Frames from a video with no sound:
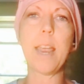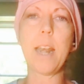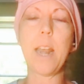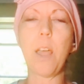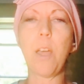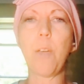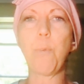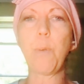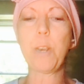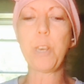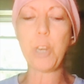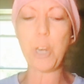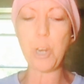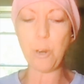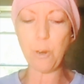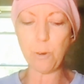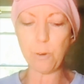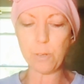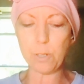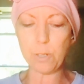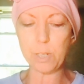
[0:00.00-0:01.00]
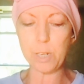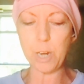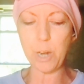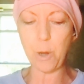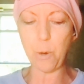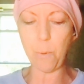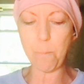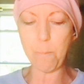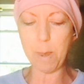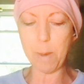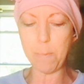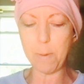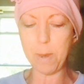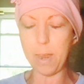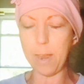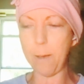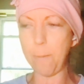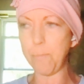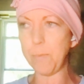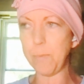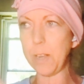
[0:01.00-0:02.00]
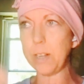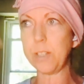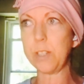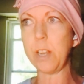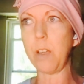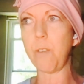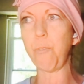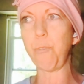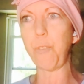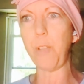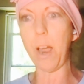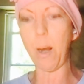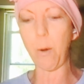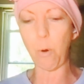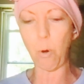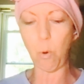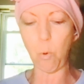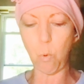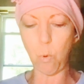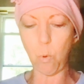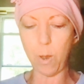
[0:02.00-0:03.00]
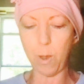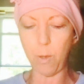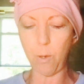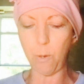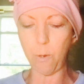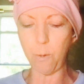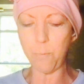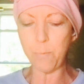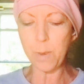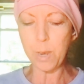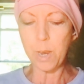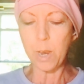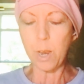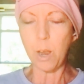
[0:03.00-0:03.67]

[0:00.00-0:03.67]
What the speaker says: And I would use, maybe a sunflower oil